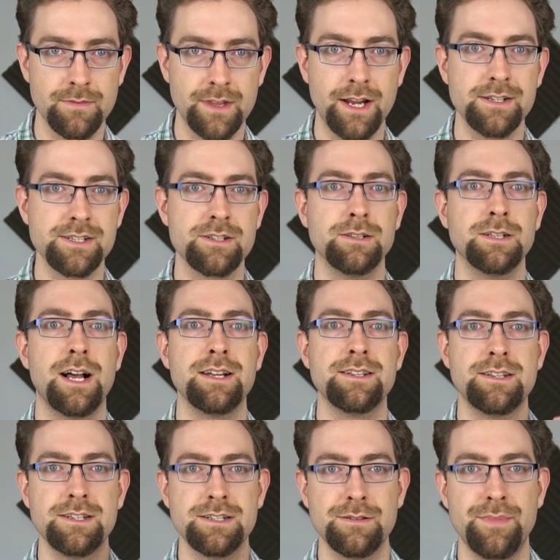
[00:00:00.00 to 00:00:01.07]
They are still
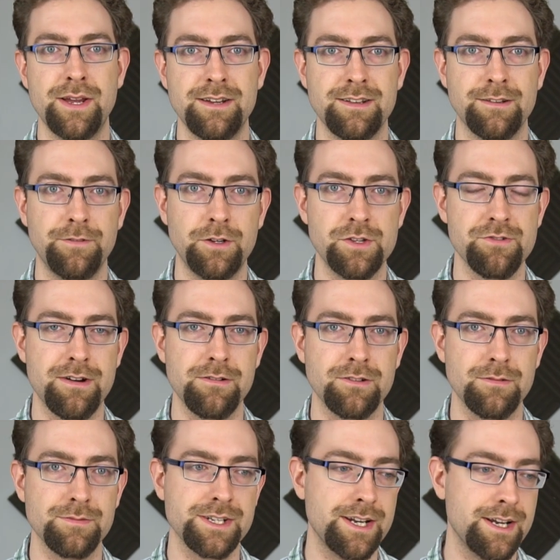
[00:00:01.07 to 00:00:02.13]
anticipating future
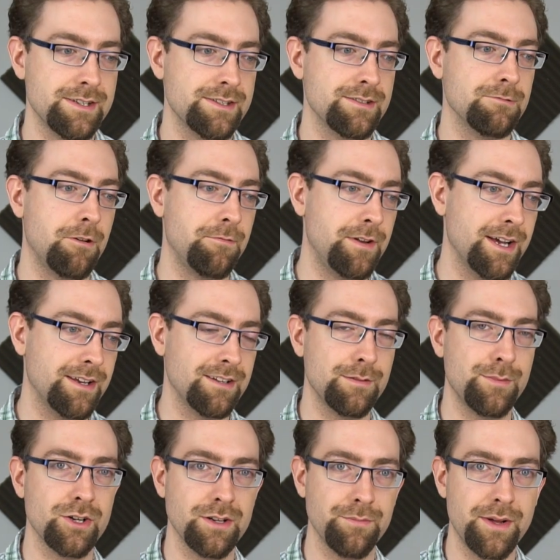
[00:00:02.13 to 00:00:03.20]
outcomes and they are still reflecting
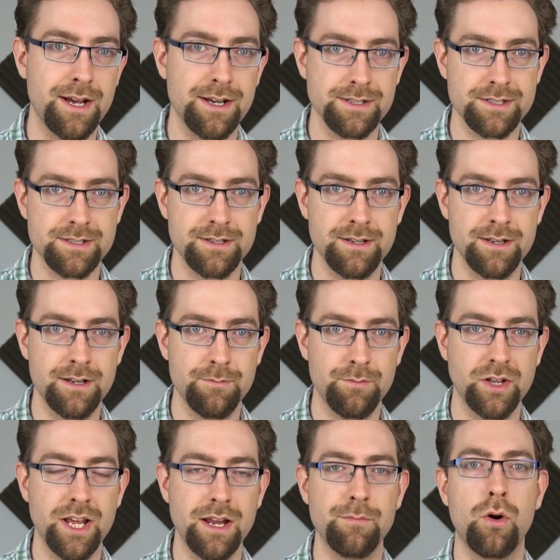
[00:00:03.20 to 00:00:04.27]
upon the past,
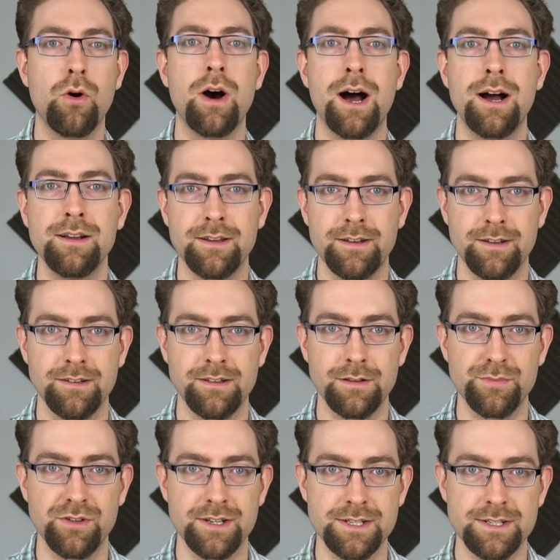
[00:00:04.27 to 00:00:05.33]
but they are more anchored into the
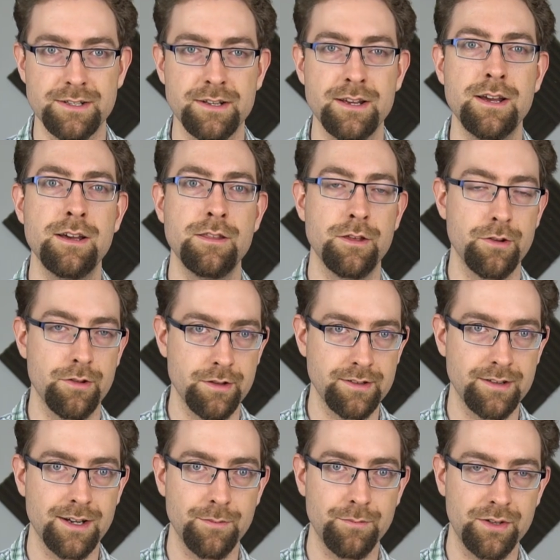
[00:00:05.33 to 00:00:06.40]
present than other
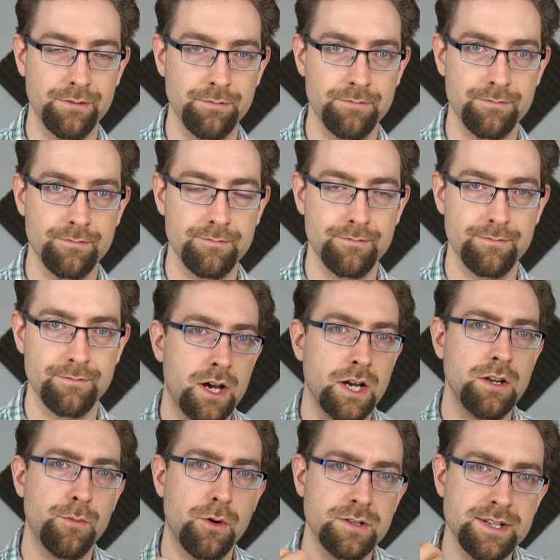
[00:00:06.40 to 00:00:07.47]
types. Are
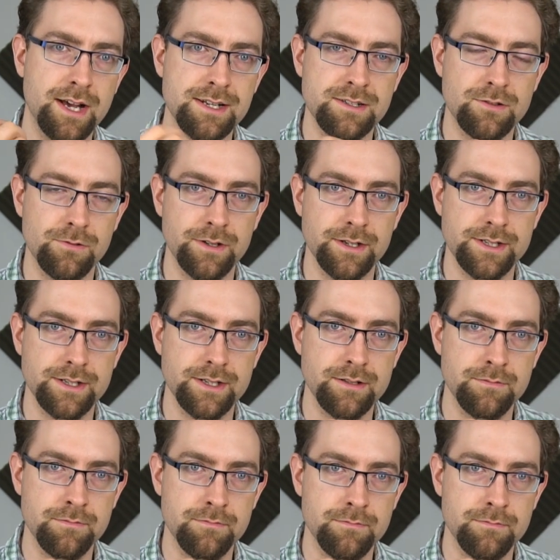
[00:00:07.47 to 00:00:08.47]
you more task-oriented?